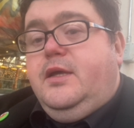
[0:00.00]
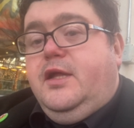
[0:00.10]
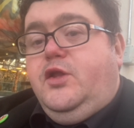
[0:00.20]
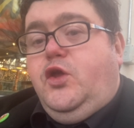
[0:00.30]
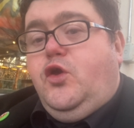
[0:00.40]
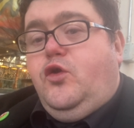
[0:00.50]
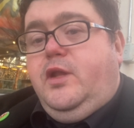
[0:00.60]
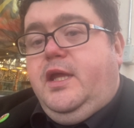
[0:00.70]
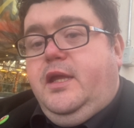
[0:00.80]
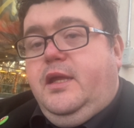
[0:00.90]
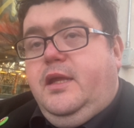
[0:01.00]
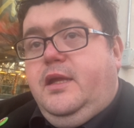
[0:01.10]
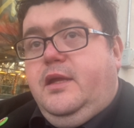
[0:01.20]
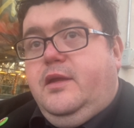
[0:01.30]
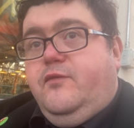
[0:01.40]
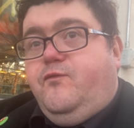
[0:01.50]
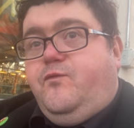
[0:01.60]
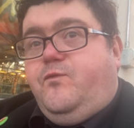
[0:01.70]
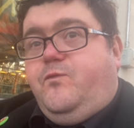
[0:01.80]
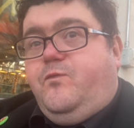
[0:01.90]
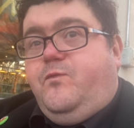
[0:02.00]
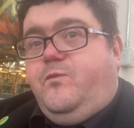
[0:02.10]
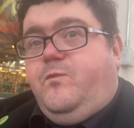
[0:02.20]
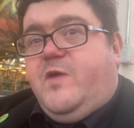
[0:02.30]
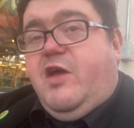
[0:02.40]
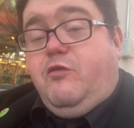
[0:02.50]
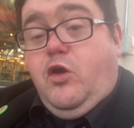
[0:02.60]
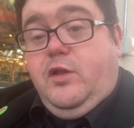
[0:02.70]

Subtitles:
In the very